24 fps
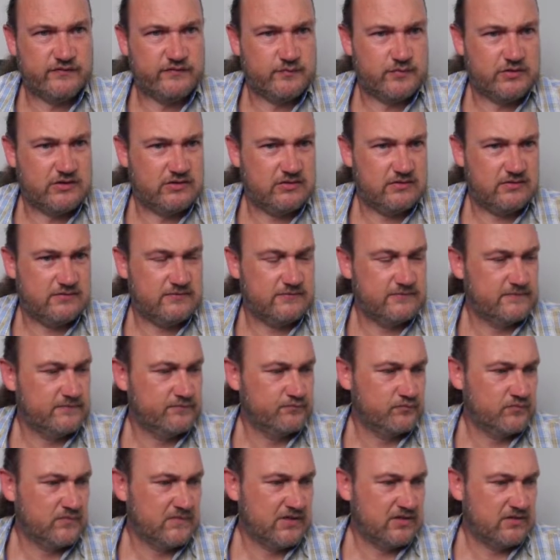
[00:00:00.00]
minutes.
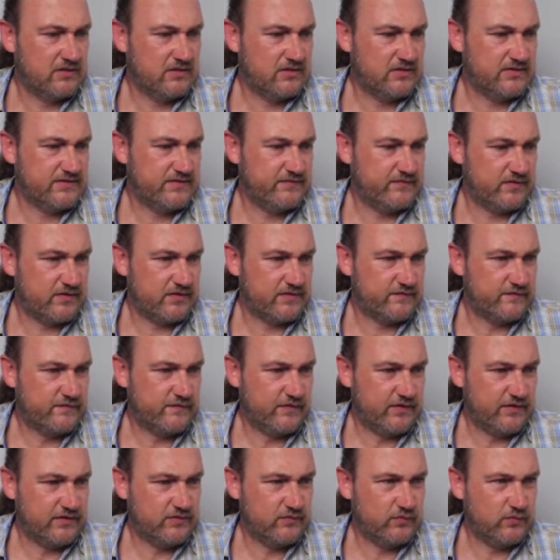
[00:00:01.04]
Let's see if I can
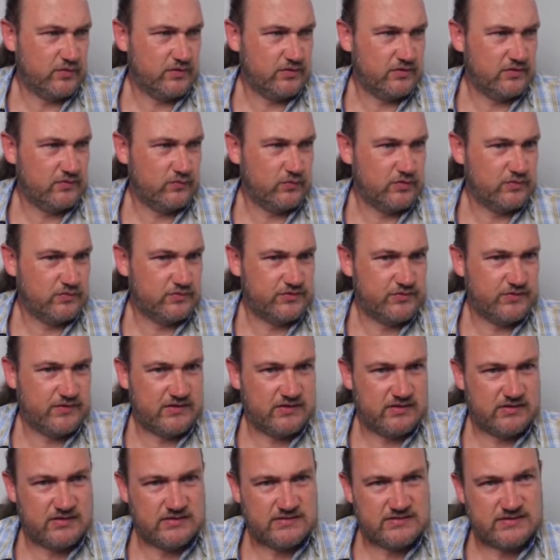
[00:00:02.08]
find a 1 or 2
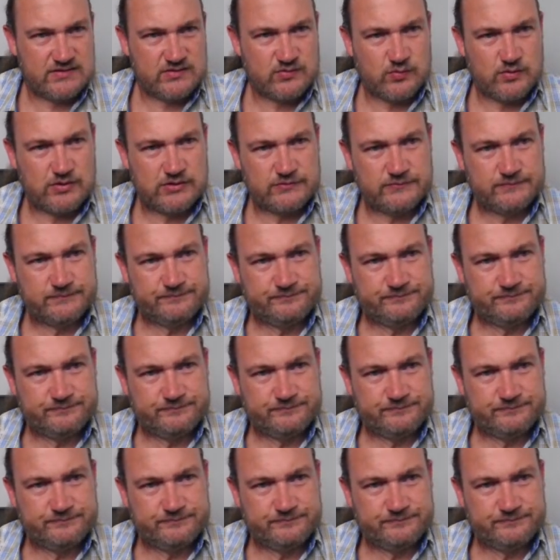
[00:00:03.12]
entries as well.